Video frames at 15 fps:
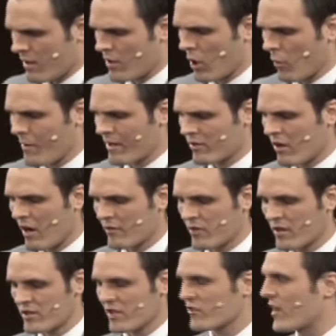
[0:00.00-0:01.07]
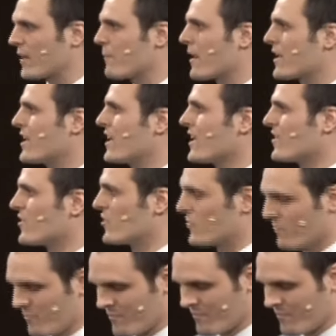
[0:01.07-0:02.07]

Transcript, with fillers: You know, we adults are just like my kids.